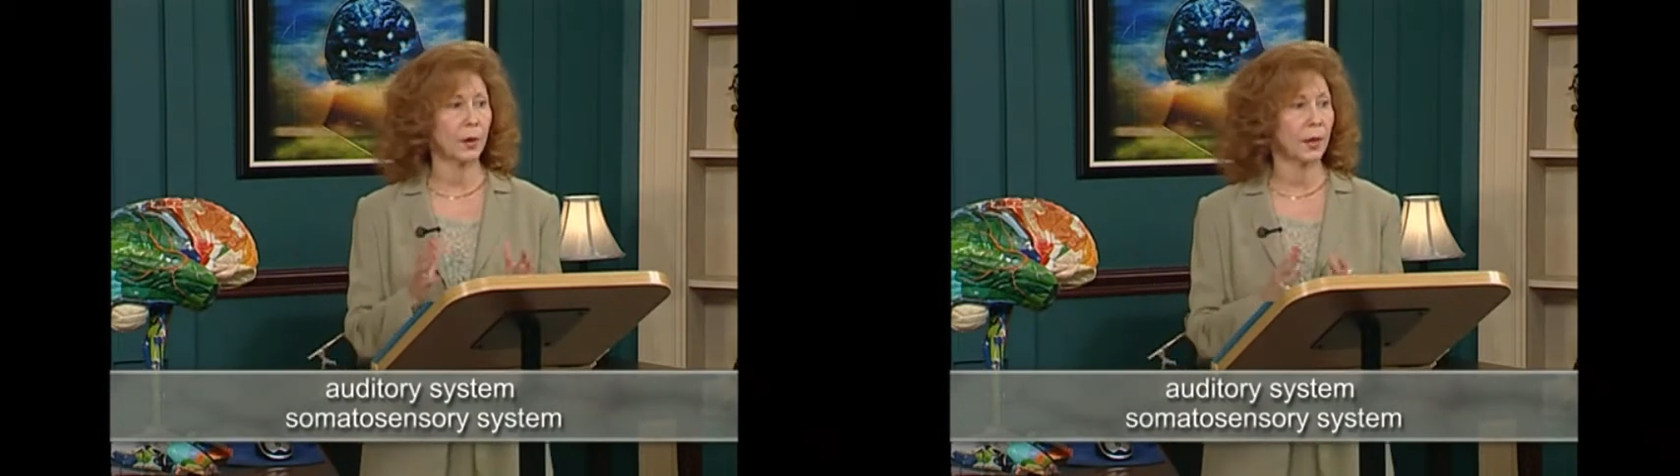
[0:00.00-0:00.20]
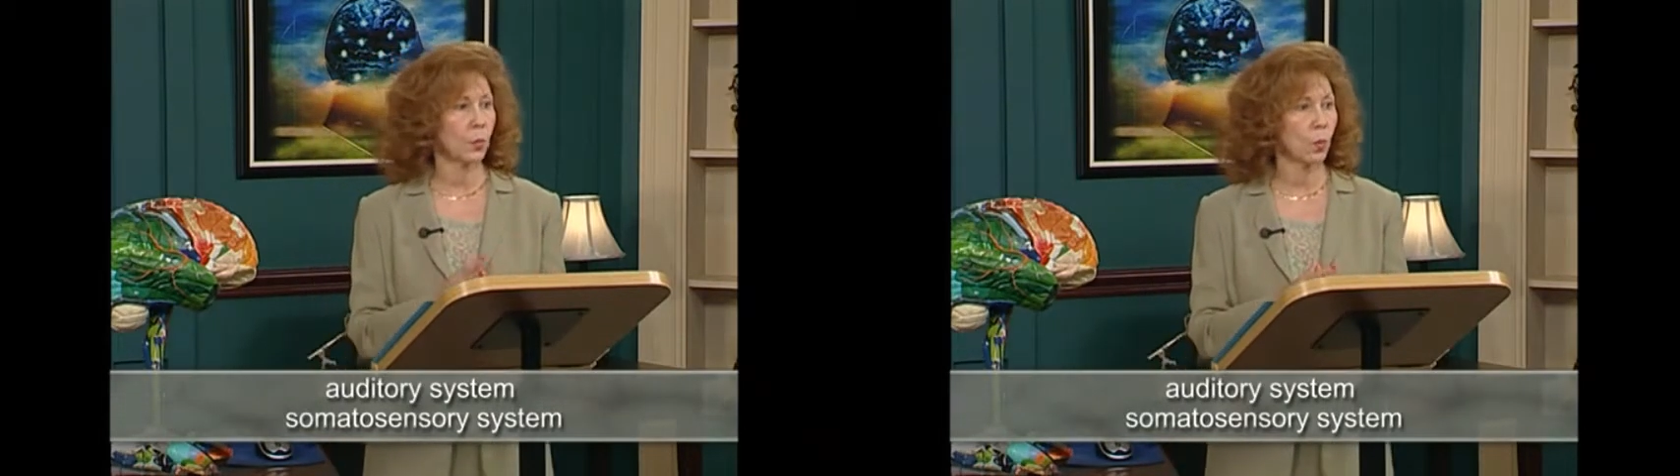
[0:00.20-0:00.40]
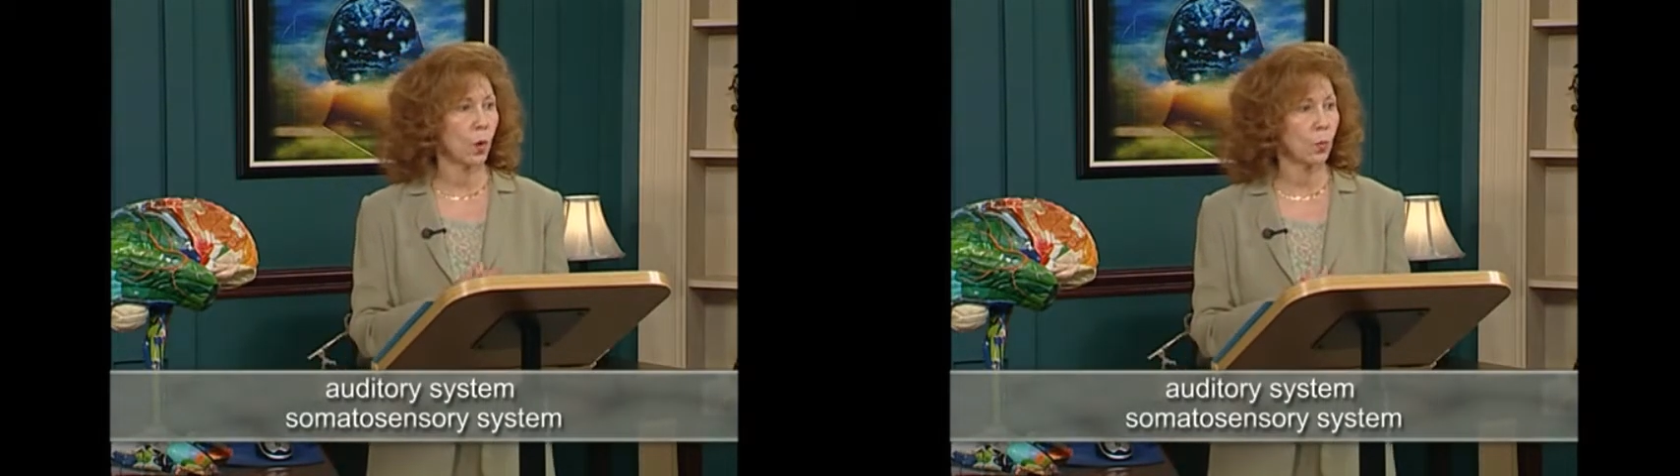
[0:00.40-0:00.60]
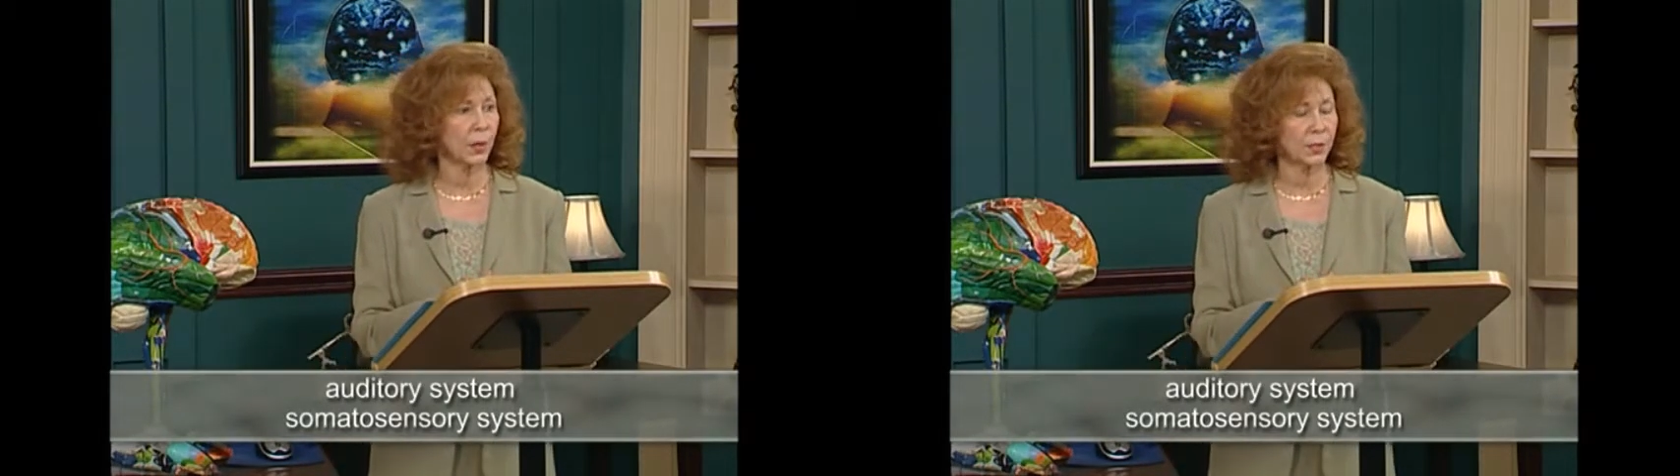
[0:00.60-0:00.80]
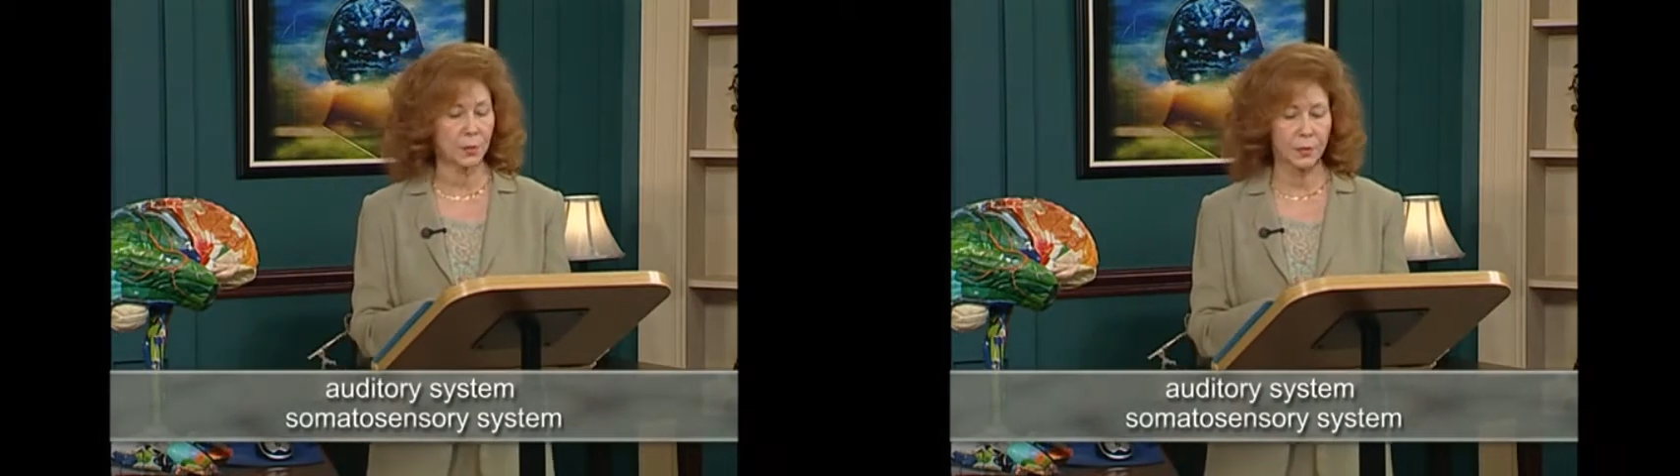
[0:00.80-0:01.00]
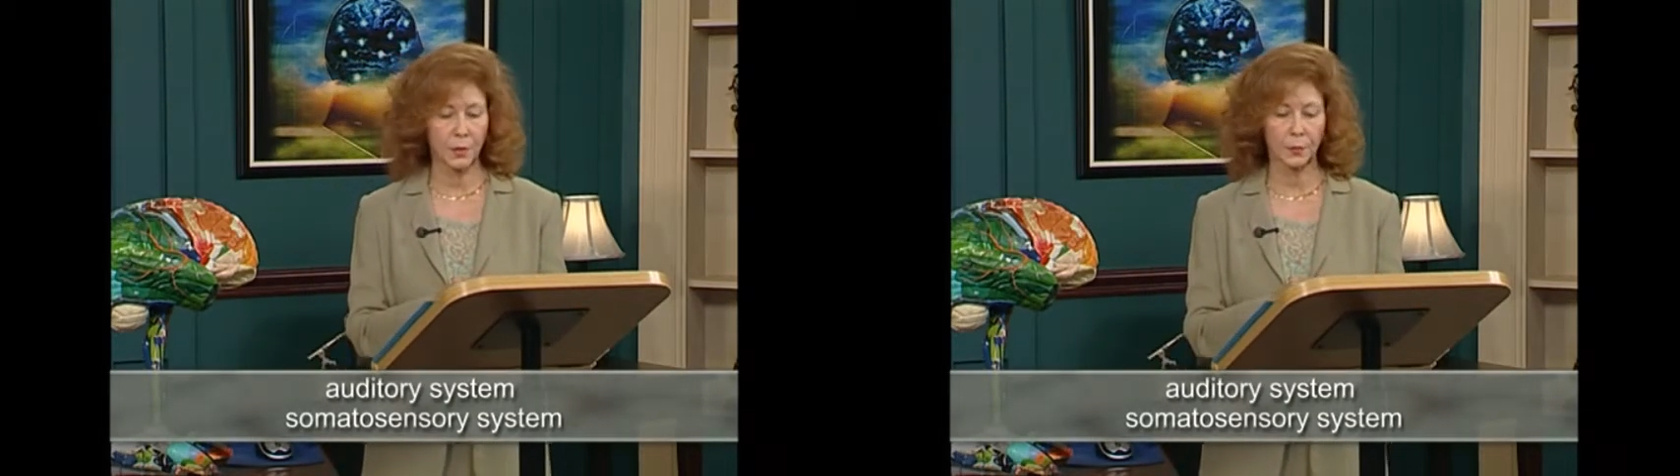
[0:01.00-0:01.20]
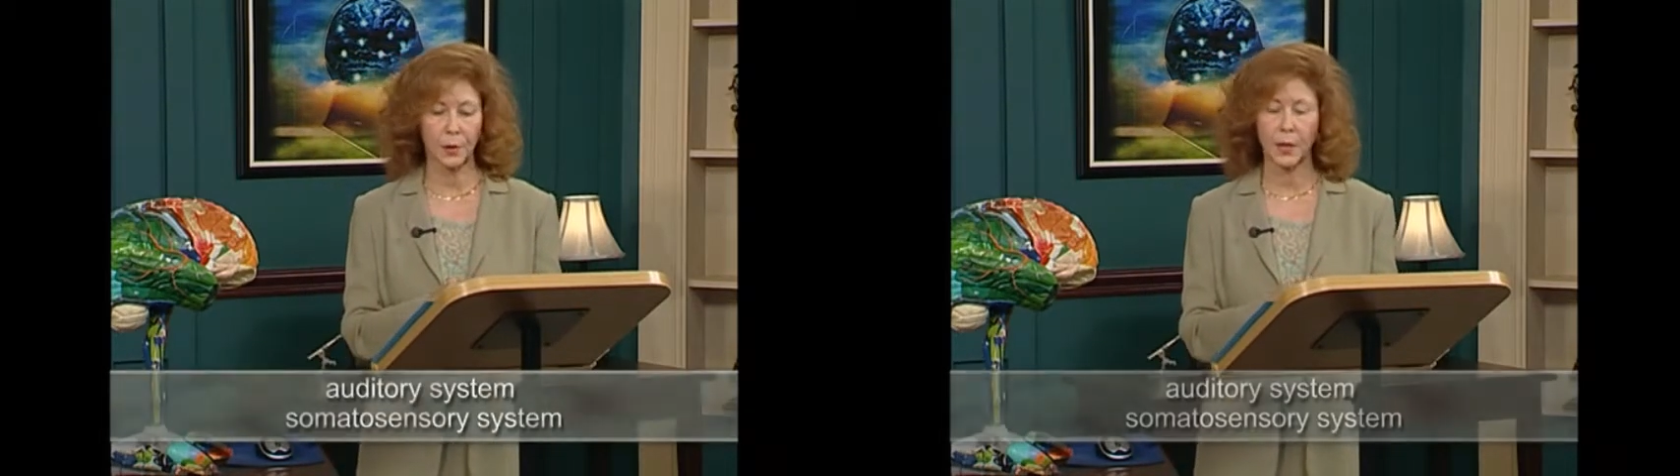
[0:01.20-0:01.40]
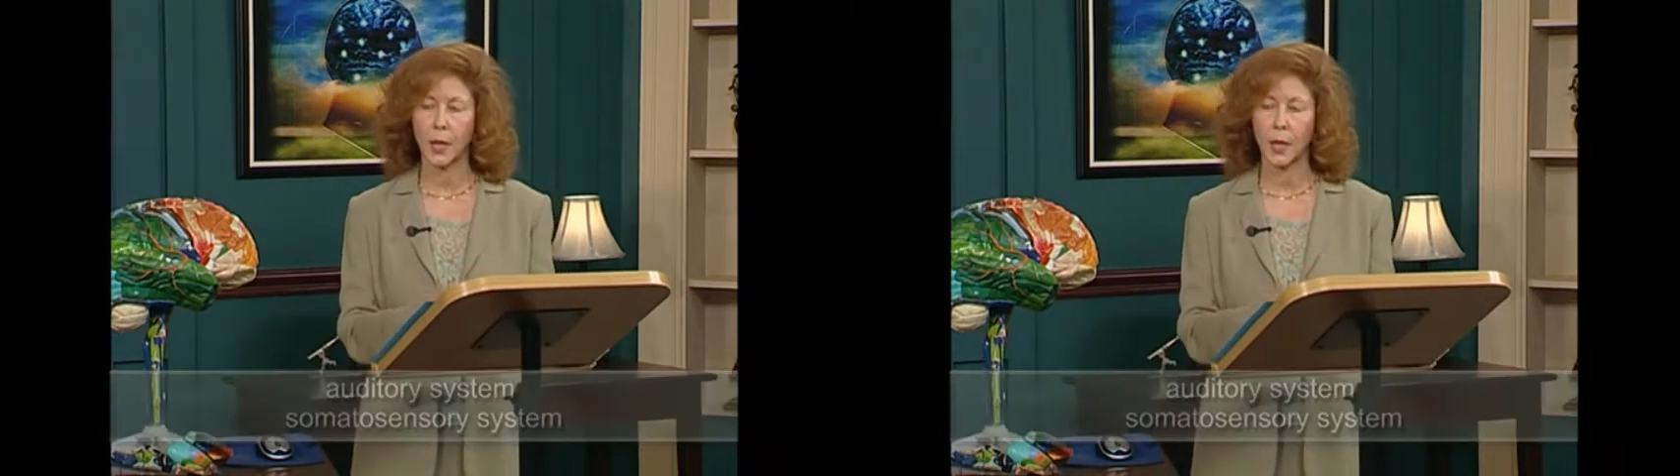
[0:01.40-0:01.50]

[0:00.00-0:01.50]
and in what ways they're different.